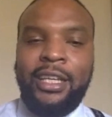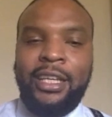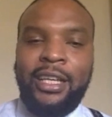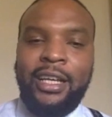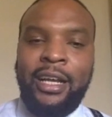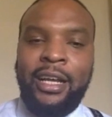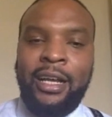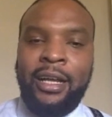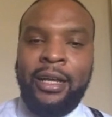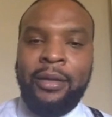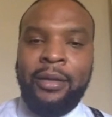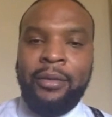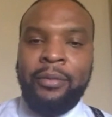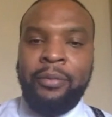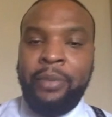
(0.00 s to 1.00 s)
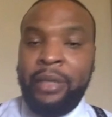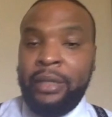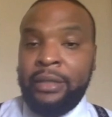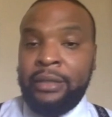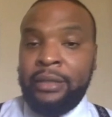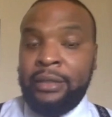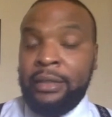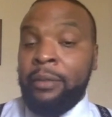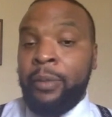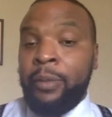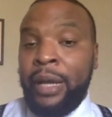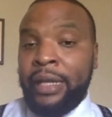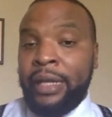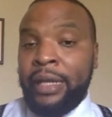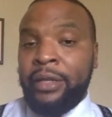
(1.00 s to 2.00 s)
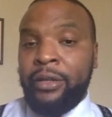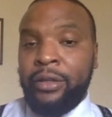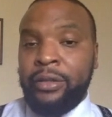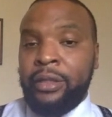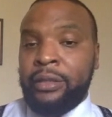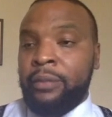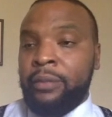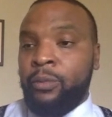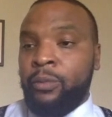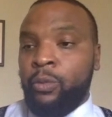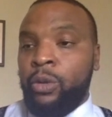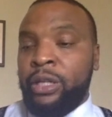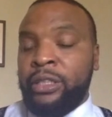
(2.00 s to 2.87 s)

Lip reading: but someone